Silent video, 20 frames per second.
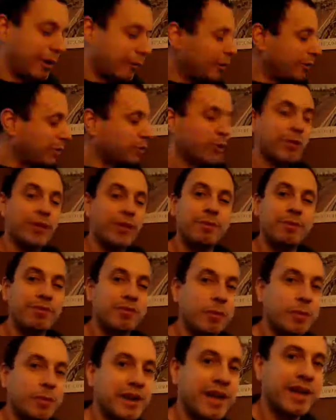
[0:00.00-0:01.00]
Okay, one more thing
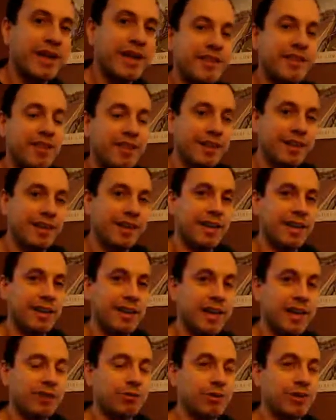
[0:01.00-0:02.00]
before we get into
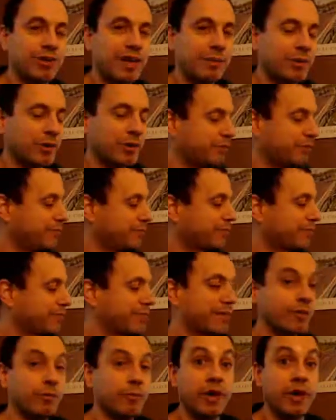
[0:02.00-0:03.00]
the actual demo.
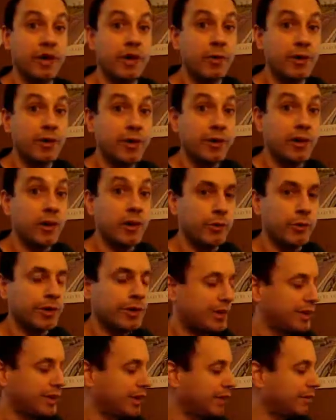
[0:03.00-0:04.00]
We're going to go into the code.
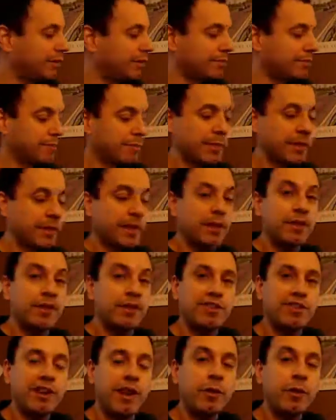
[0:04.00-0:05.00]

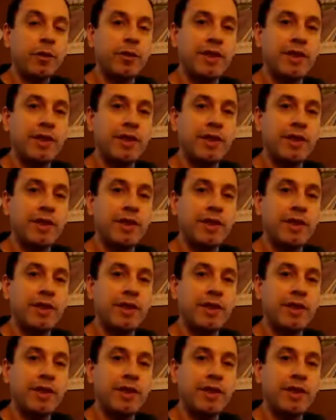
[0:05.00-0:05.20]
There's another